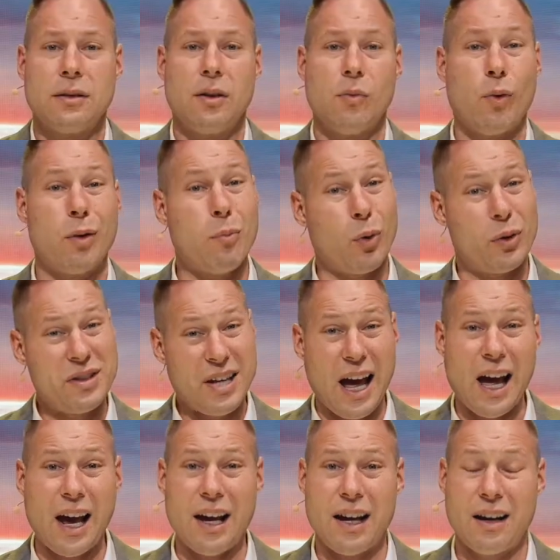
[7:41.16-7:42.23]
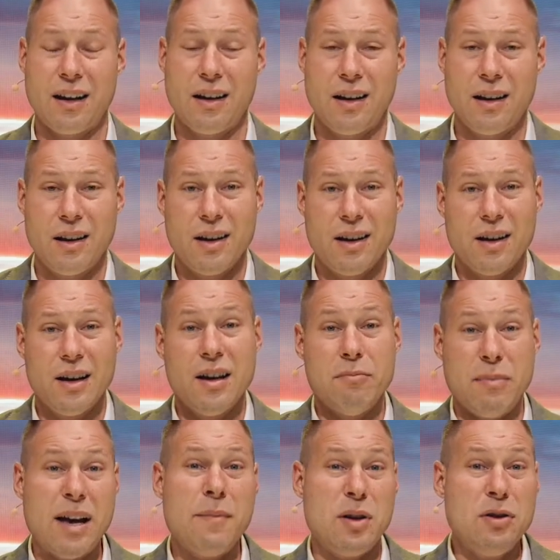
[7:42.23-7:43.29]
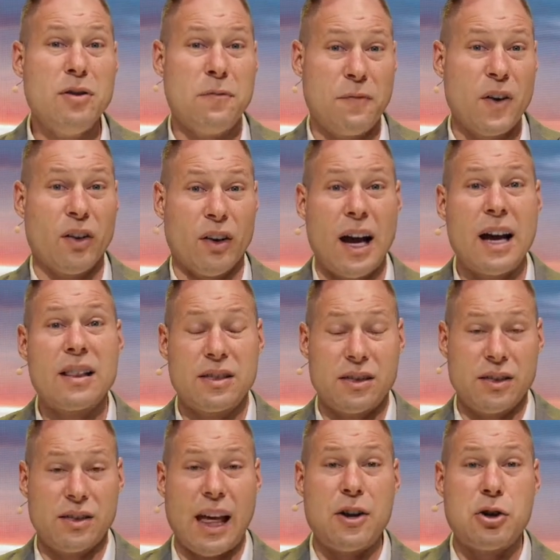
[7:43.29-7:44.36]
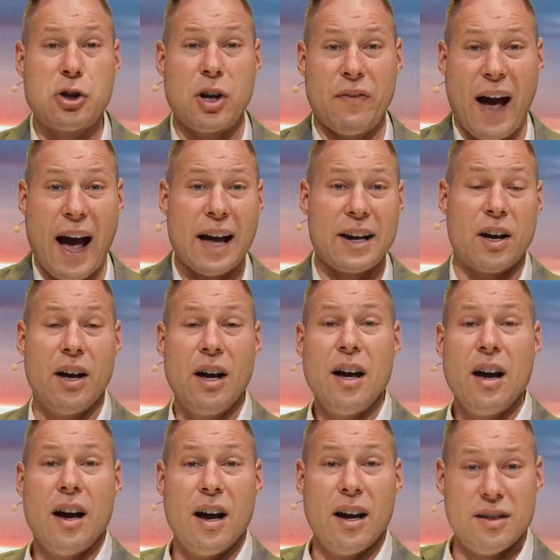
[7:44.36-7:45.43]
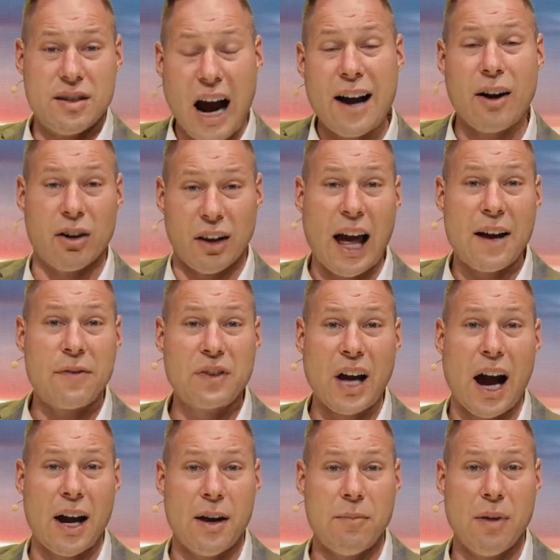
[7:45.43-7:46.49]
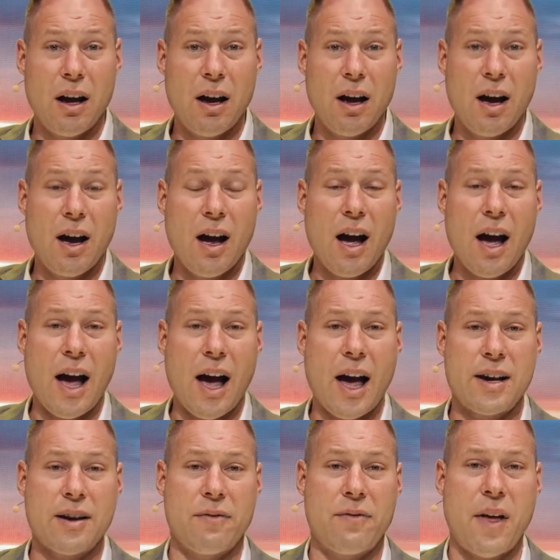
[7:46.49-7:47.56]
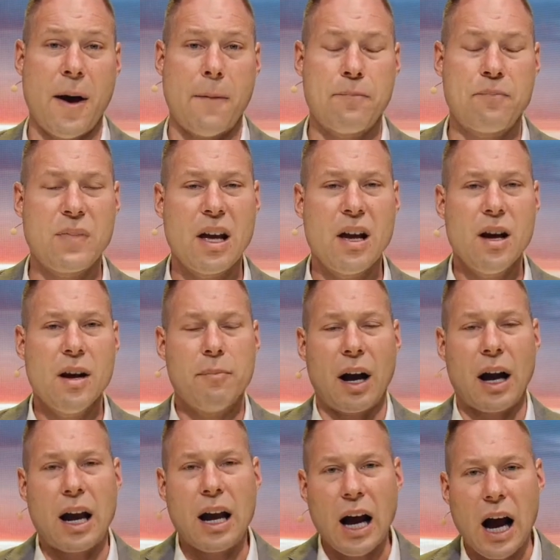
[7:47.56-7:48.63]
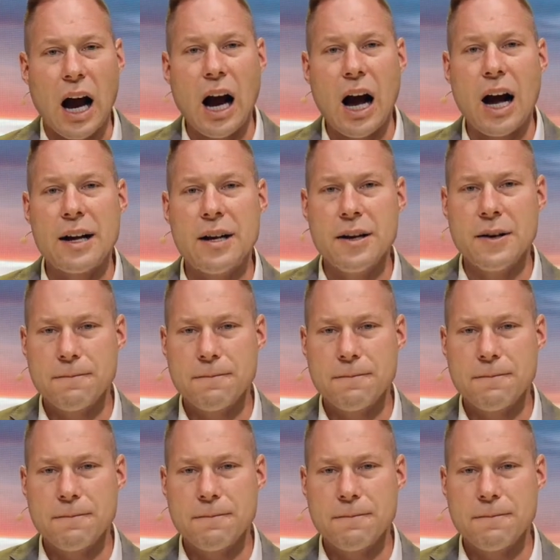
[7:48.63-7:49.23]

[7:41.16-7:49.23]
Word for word: one more day. Maybe you feel like they should have had an entire lifetime ahead of them. But God,